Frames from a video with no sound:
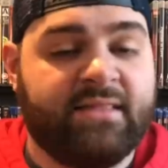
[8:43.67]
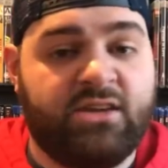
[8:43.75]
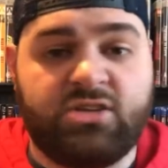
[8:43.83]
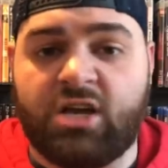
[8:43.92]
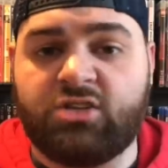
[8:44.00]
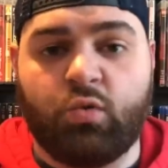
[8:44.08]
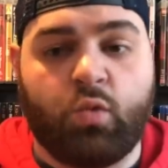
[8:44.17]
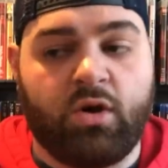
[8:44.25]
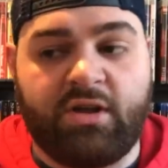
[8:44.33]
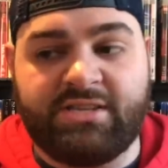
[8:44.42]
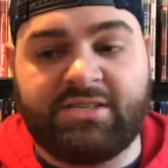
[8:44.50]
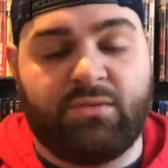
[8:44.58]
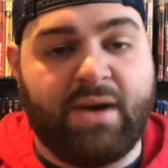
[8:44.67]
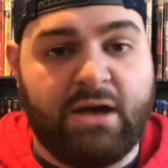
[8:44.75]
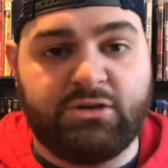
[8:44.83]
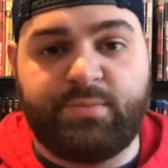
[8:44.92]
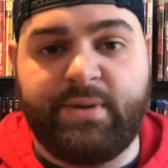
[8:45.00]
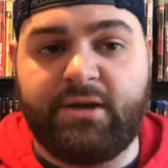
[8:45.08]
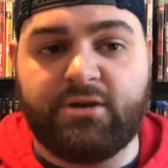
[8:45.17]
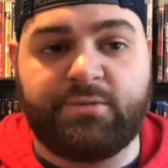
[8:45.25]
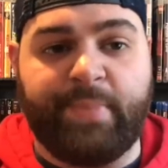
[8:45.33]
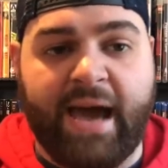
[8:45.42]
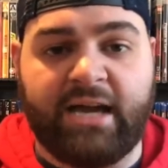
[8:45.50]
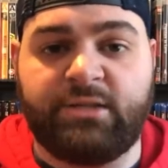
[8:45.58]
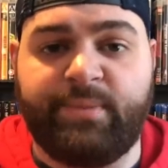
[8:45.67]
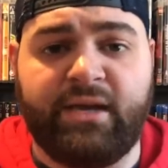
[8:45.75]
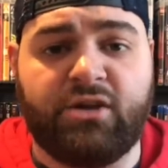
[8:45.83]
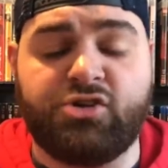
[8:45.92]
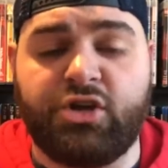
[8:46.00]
These also work as surround speakers, back speakers.